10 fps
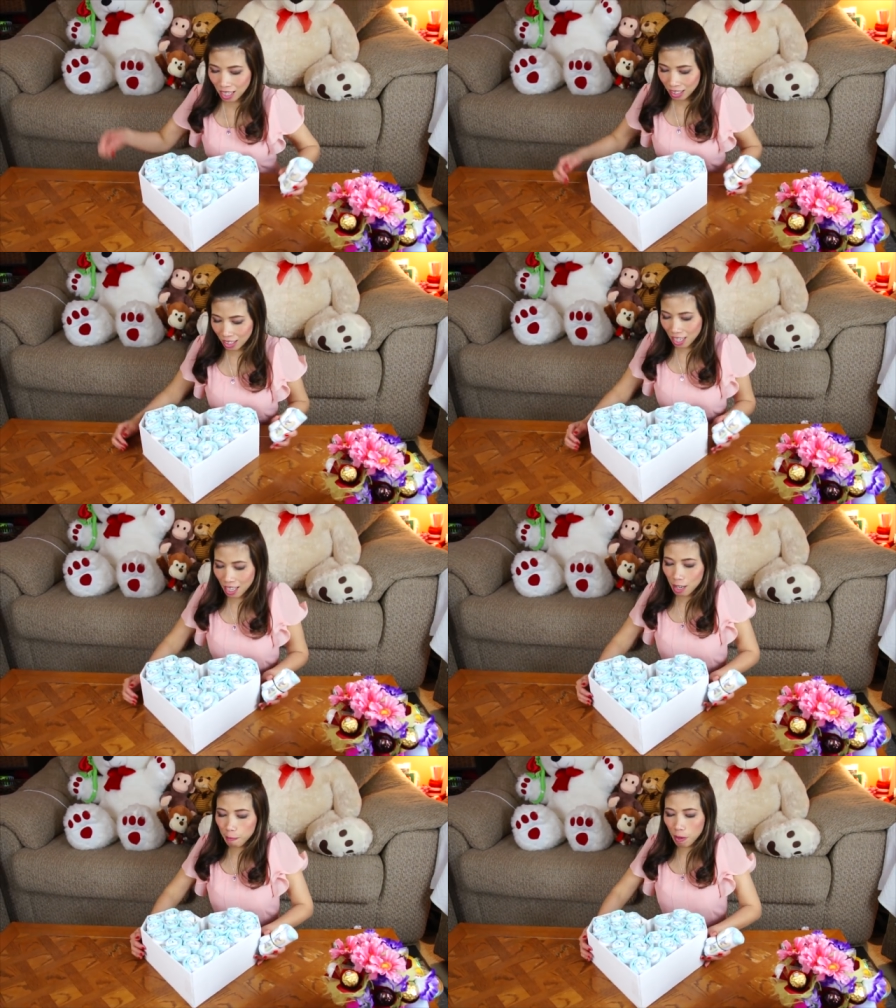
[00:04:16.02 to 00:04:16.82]
see
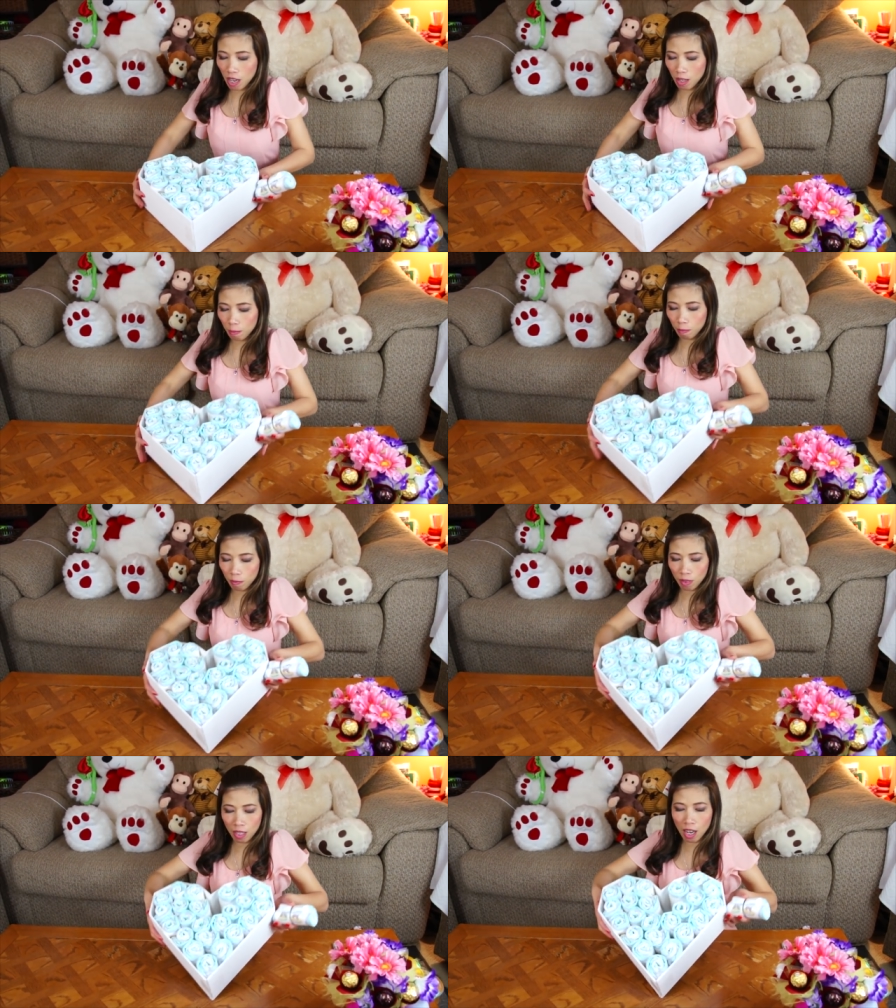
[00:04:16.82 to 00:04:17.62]
the um,
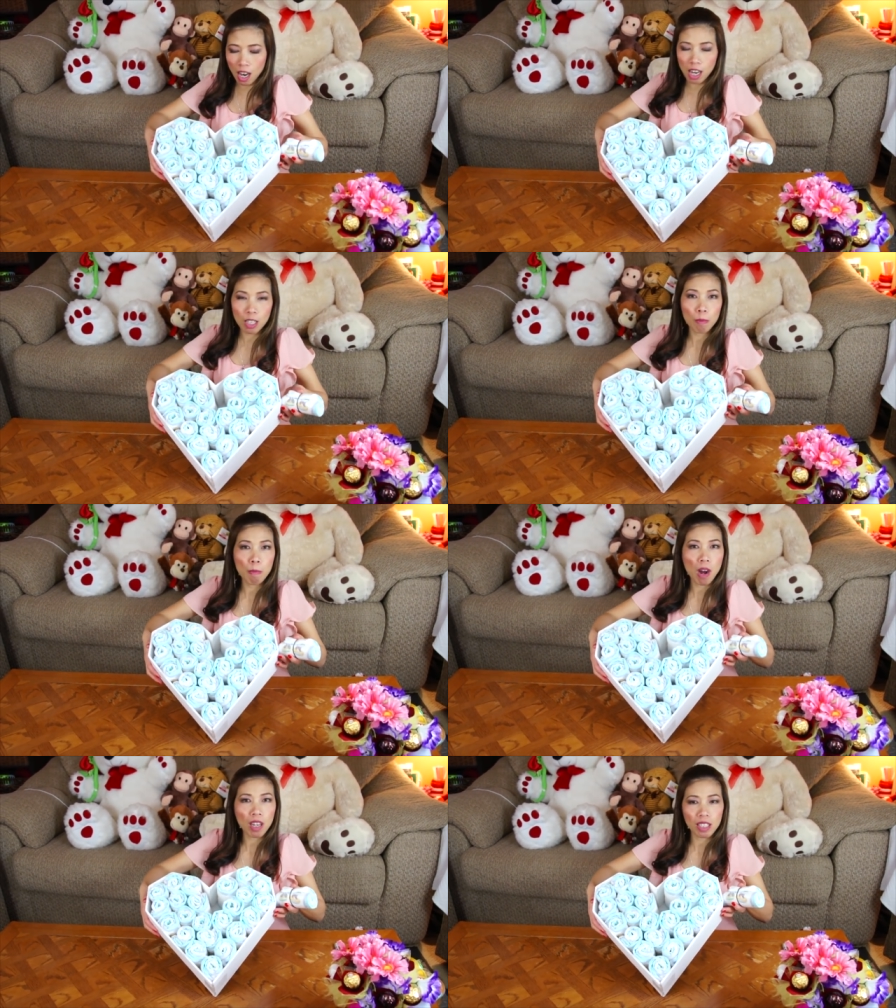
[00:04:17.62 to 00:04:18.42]
hard
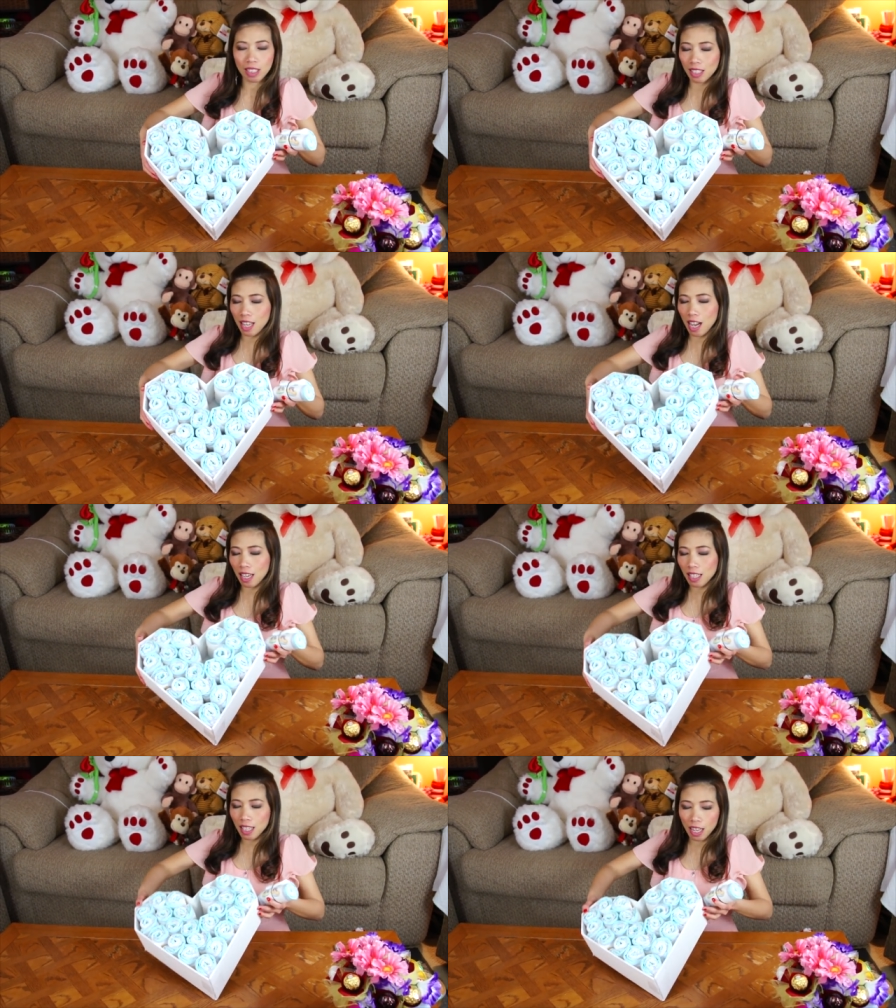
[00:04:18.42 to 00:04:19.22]
box is
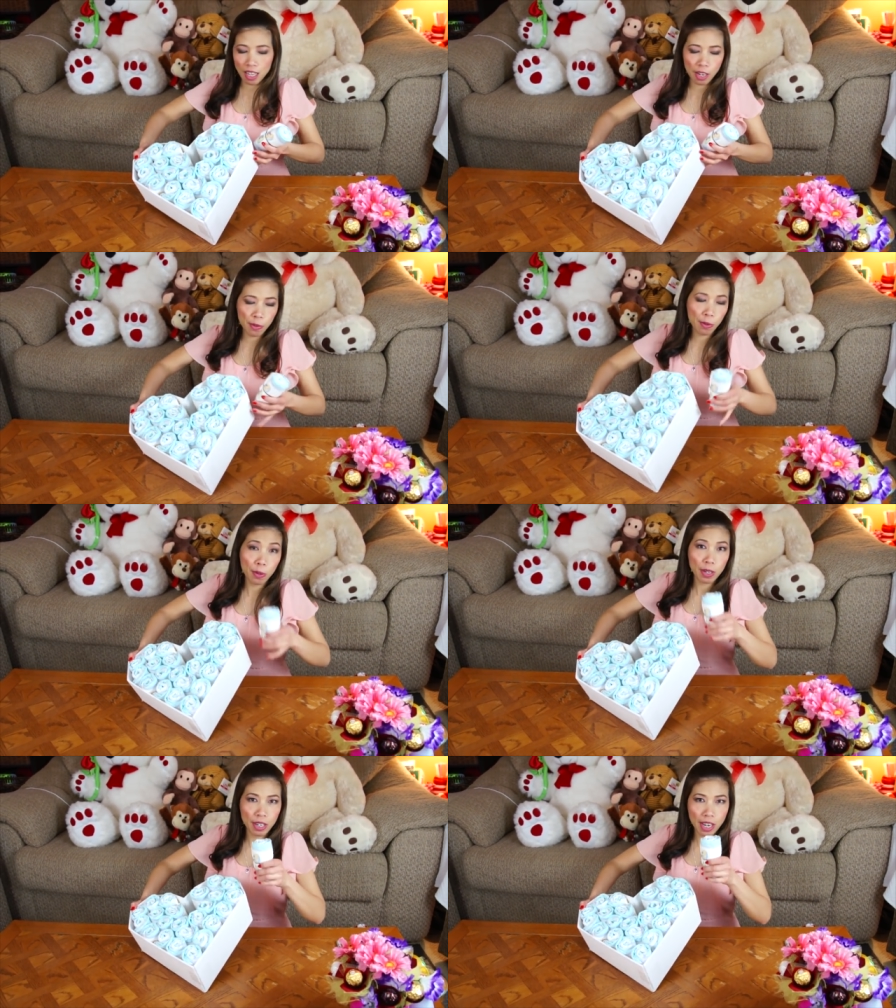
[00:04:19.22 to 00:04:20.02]
done and I
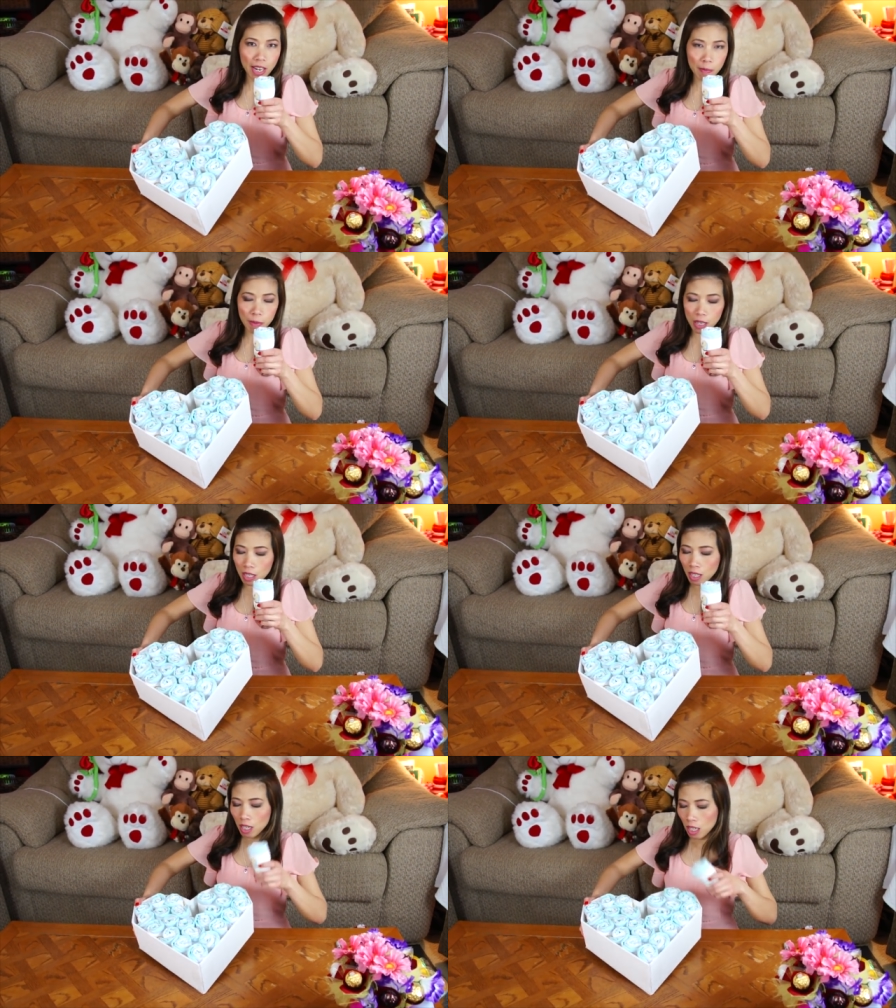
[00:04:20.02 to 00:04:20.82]
roll the diaper
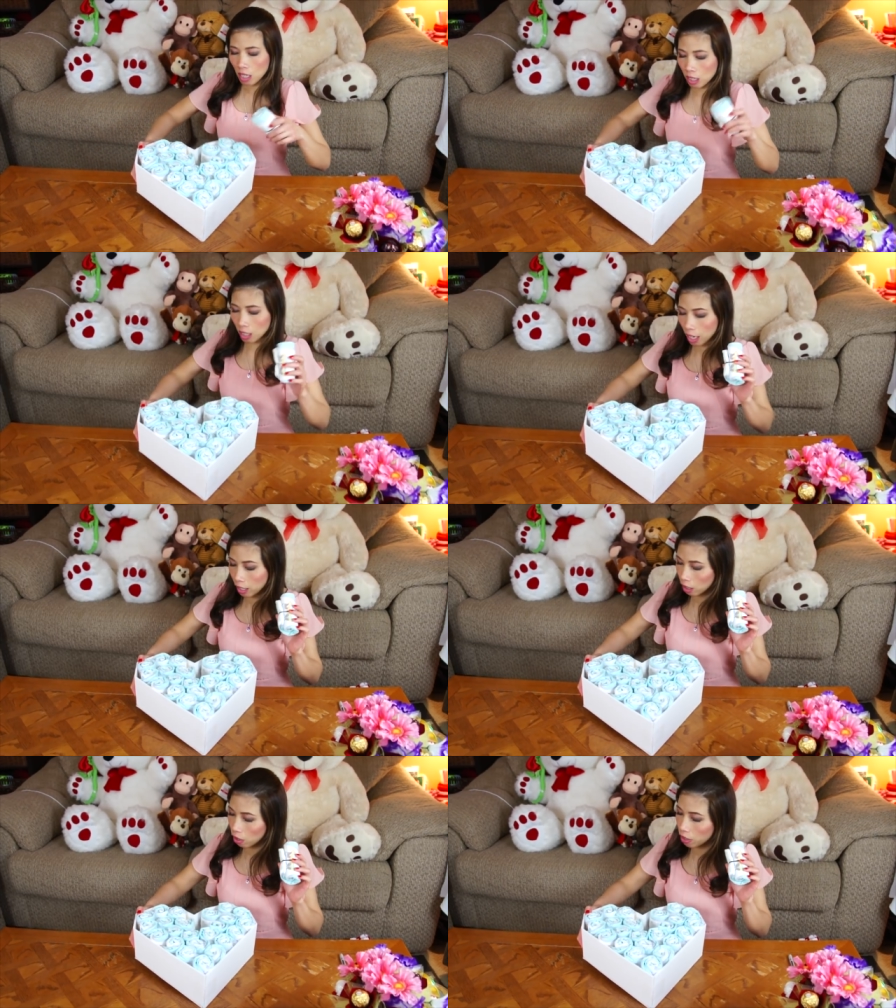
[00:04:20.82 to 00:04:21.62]
it's
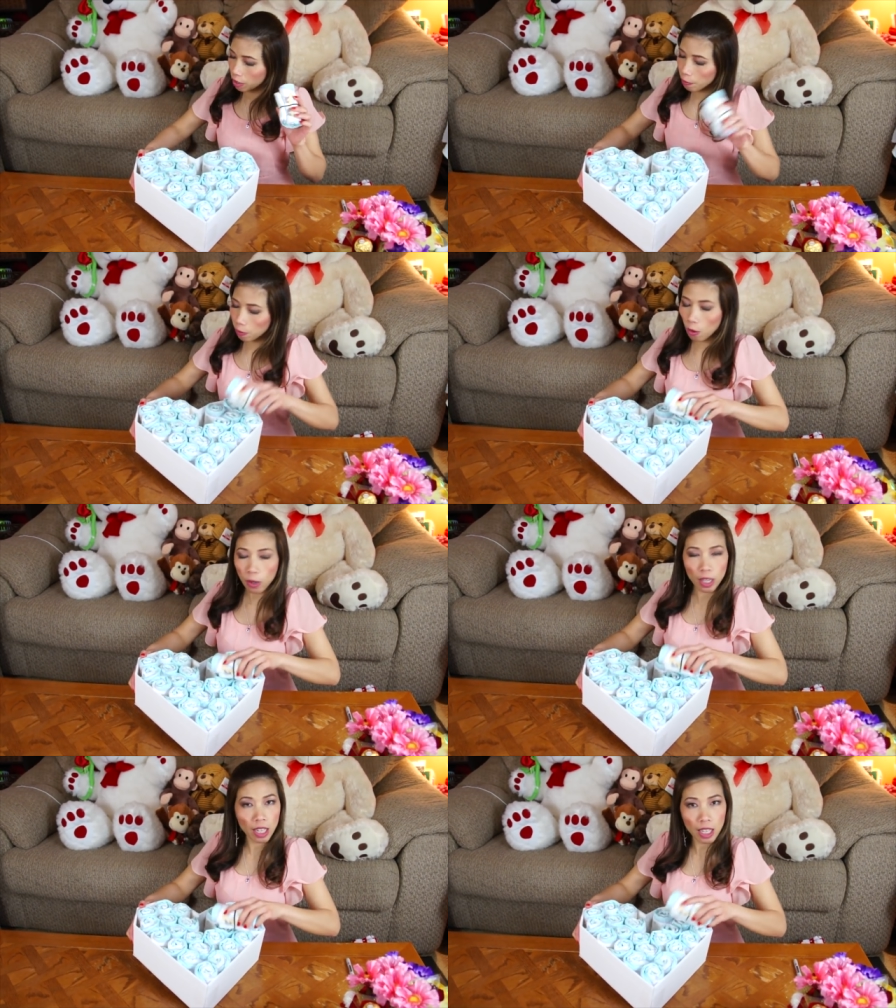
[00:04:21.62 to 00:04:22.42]
like
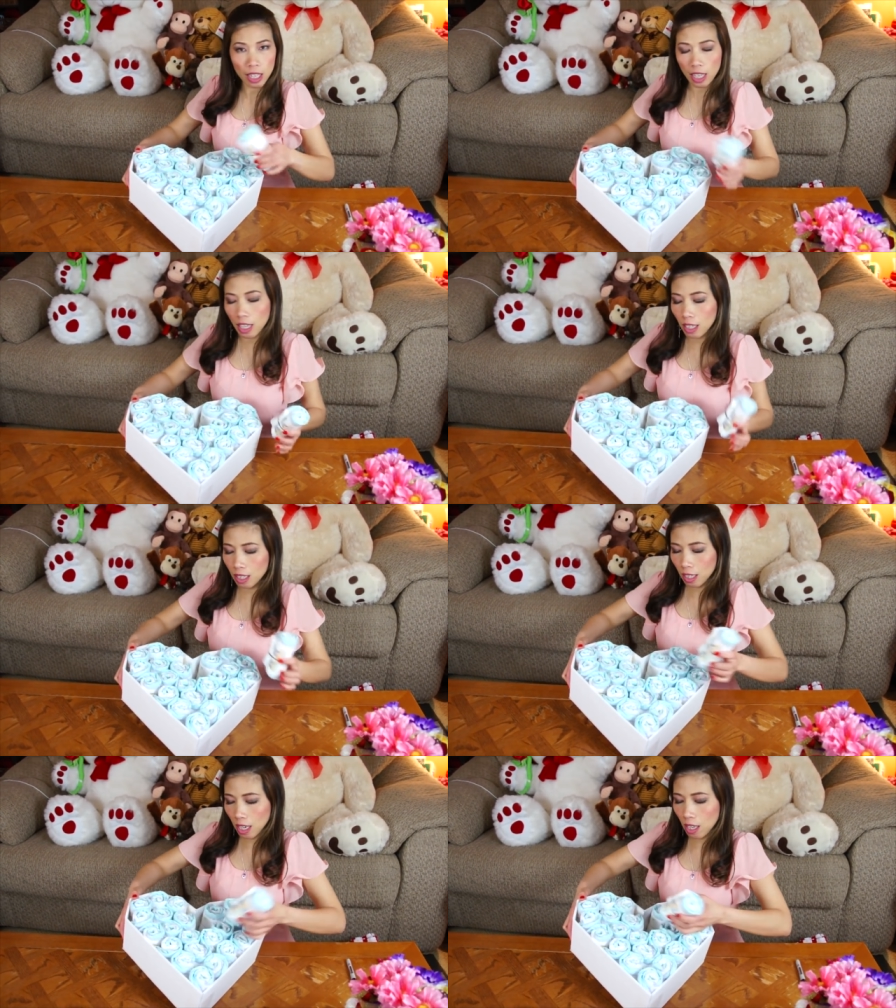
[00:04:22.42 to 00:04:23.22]
24 in here
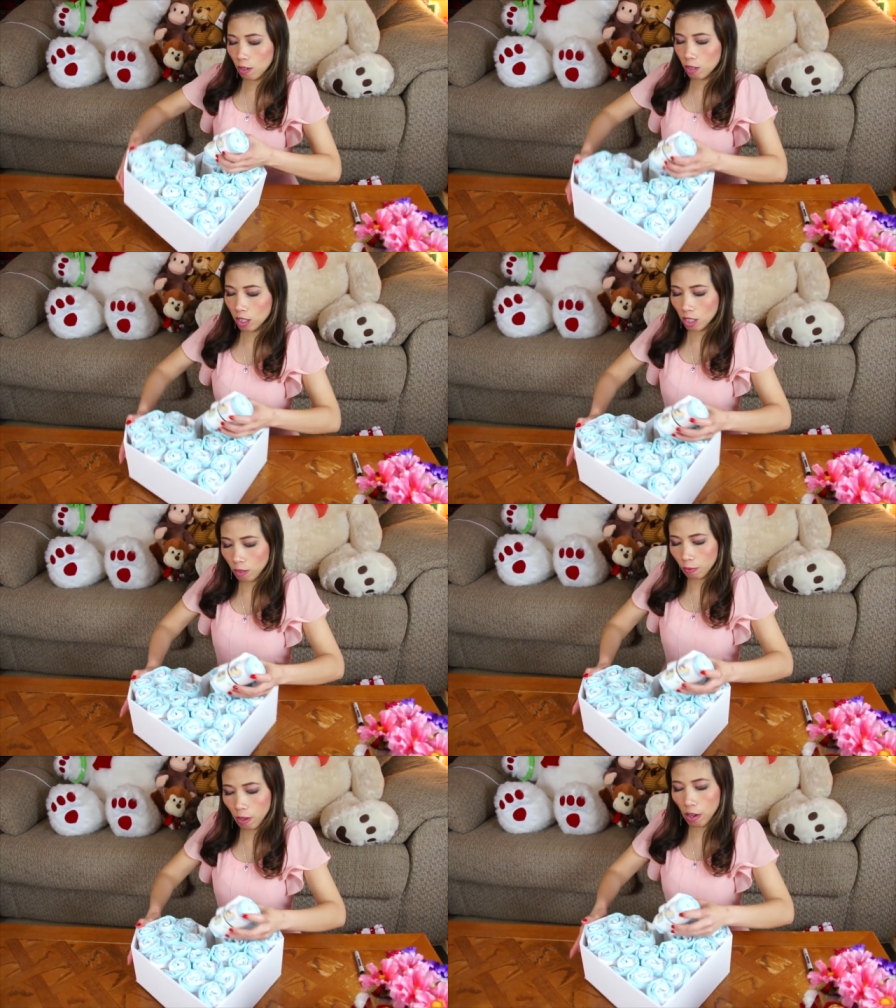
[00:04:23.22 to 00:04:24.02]
and you just
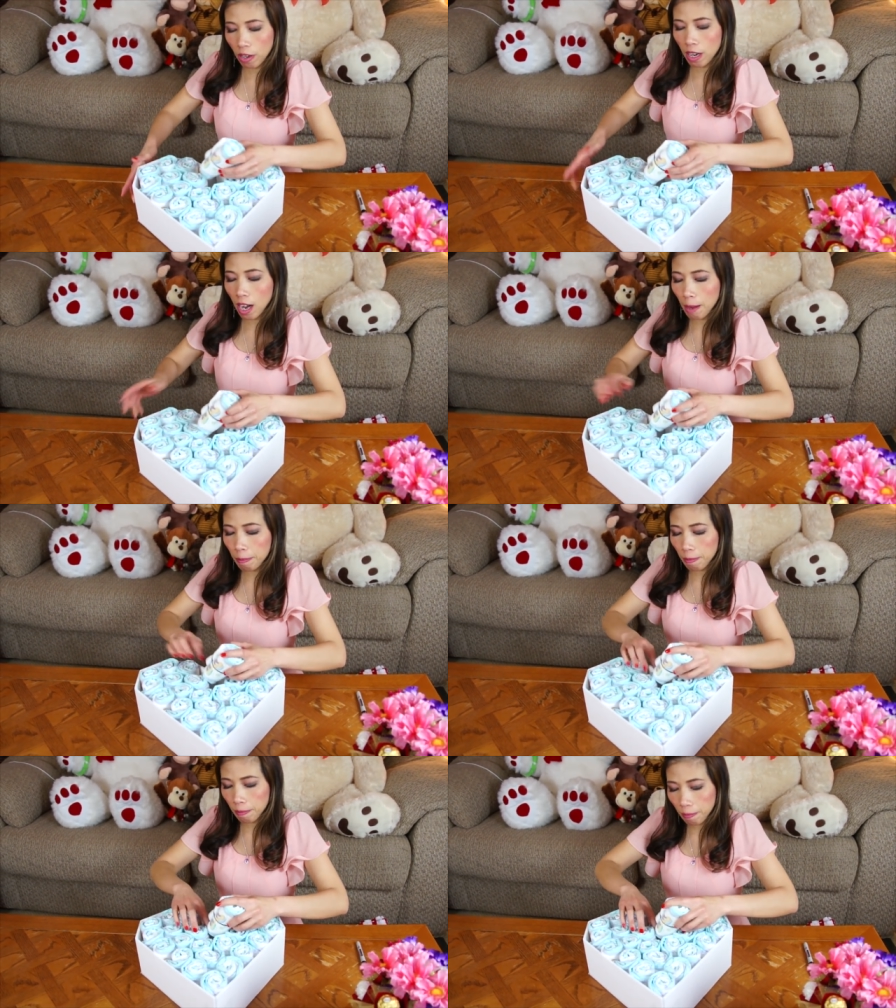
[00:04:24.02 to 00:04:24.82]
fill it
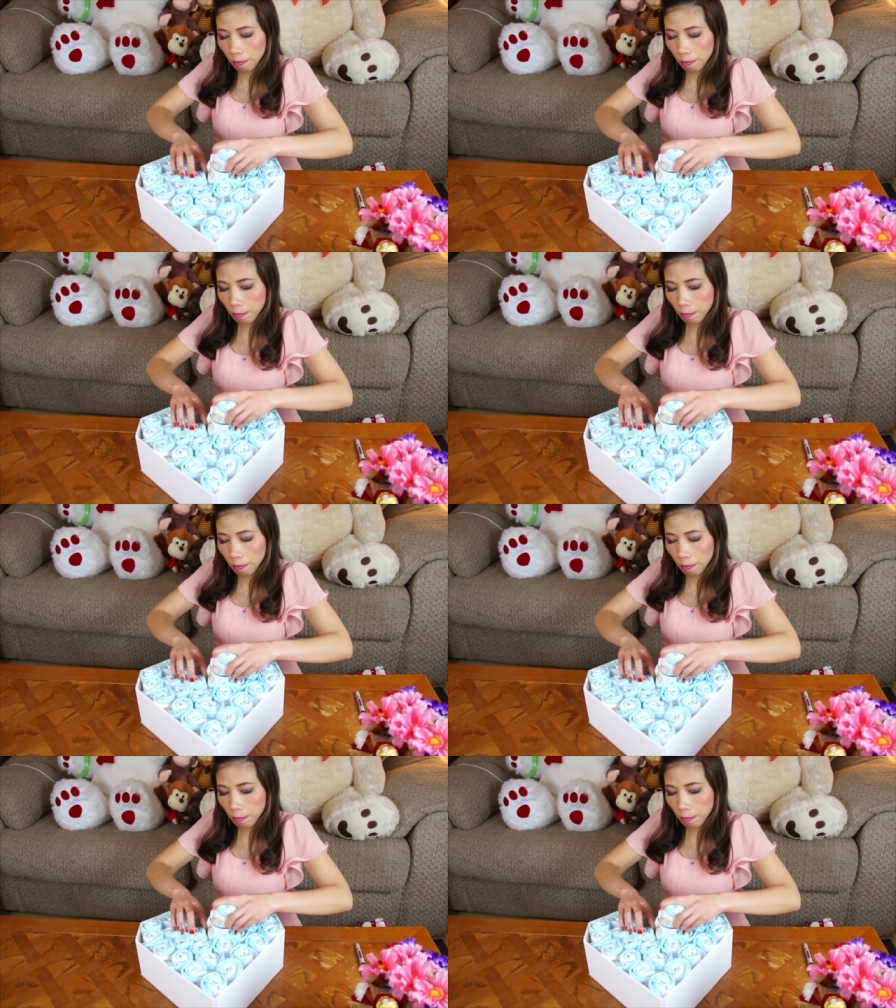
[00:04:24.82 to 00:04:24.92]
up